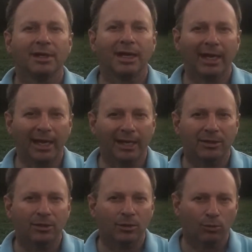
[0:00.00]

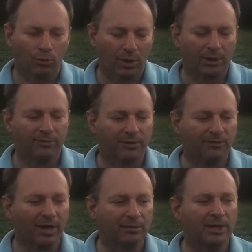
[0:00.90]
And one of the
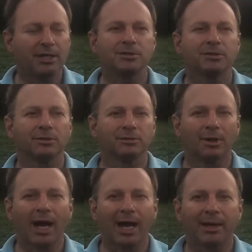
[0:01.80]
foundational
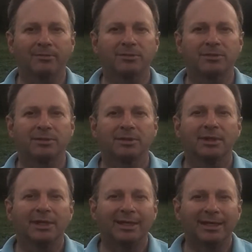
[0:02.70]
drives
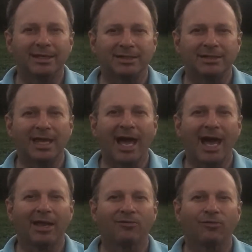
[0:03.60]
is
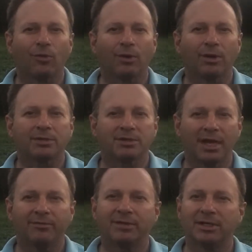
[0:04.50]
that for
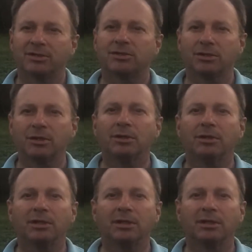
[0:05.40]
safety and
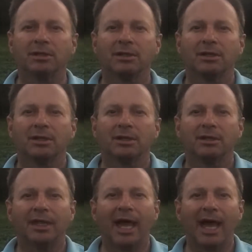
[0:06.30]
security,
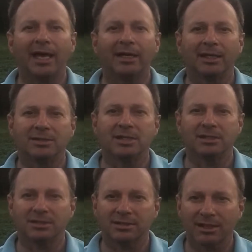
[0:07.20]
that it's
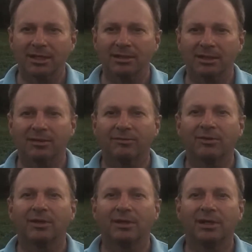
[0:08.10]
instinctive
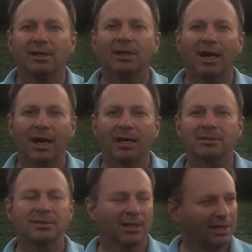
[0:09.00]
in
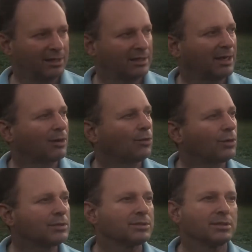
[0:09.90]
us and in our
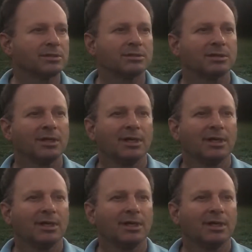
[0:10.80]
horses